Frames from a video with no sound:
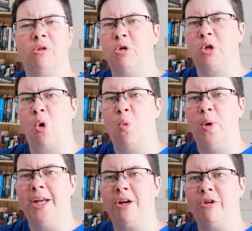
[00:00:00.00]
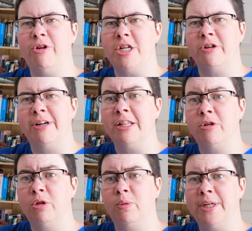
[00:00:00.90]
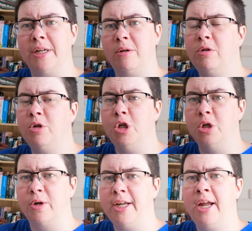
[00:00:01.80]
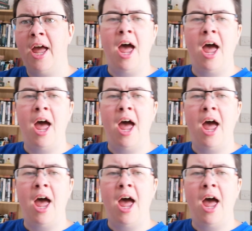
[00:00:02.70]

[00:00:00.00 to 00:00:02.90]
Just got a weird creature in through the window. Joy.